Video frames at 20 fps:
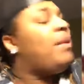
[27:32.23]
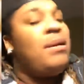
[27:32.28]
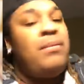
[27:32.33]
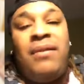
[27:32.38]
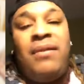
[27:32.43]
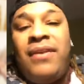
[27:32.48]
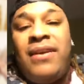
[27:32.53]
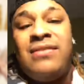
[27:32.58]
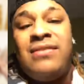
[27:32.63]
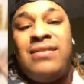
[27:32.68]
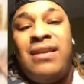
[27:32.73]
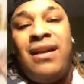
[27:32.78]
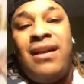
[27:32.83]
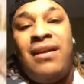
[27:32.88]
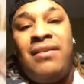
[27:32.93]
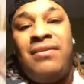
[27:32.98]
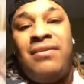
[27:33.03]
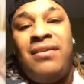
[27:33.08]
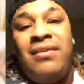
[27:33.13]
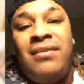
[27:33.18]
my face
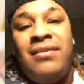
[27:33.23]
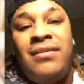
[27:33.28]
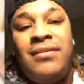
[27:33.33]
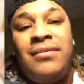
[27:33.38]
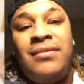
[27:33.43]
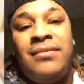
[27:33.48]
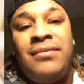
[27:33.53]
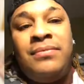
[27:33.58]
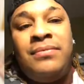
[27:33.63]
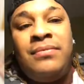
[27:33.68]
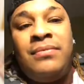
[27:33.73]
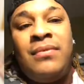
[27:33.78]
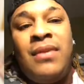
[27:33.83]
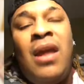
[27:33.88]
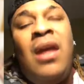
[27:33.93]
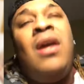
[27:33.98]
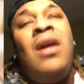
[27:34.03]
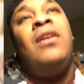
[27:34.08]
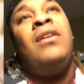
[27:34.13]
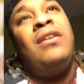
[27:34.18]
live?
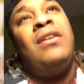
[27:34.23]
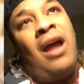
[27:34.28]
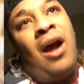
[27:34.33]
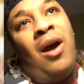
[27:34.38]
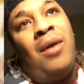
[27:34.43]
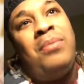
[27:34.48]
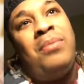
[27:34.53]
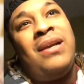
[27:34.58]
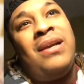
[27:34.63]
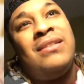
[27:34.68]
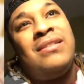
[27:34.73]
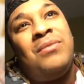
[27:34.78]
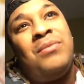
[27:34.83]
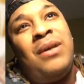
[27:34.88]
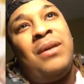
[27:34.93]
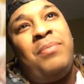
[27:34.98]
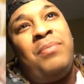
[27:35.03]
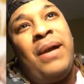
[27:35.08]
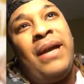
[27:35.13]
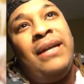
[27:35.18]
No, because I want
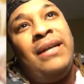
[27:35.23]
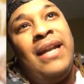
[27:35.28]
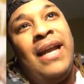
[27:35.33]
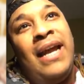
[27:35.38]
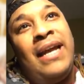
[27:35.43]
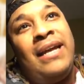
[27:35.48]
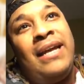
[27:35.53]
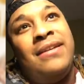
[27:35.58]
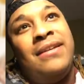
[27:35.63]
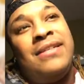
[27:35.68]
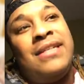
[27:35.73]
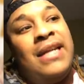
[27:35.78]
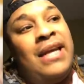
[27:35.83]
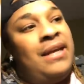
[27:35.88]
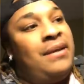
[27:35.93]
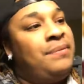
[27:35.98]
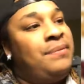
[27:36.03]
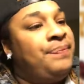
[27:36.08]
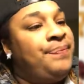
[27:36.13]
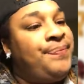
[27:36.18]
to paint naked
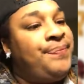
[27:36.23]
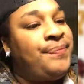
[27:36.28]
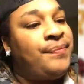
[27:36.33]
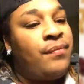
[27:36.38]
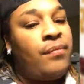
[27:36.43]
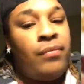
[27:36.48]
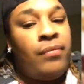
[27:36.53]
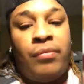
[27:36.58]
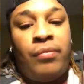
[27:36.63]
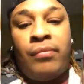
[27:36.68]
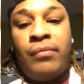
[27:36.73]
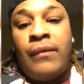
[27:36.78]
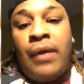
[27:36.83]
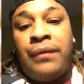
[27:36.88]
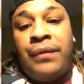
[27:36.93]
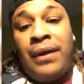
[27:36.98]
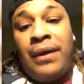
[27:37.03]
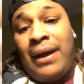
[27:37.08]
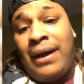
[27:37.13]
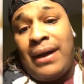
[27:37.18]
today
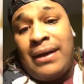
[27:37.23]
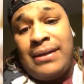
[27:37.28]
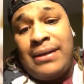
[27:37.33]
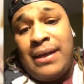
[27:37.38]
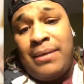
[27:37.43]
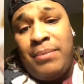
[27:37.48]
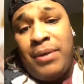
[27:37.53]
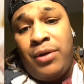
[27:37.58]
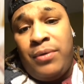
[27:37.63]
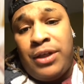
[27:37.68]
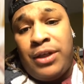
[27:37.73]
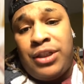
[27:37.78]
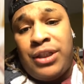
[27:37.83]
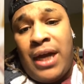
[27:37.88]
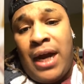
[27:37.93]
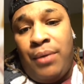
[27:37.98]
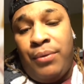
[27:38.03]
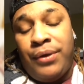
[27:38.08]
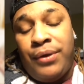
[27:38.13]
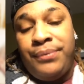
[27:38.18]
and I gotta take me a quick
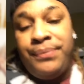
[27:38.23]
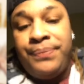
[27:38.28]
shower.